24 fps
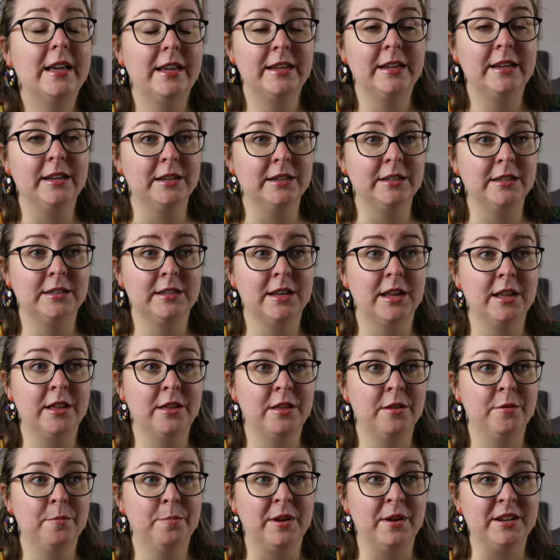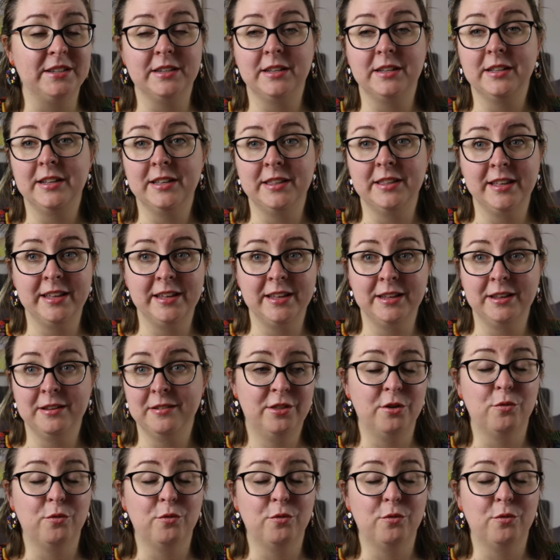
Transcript: is basically the,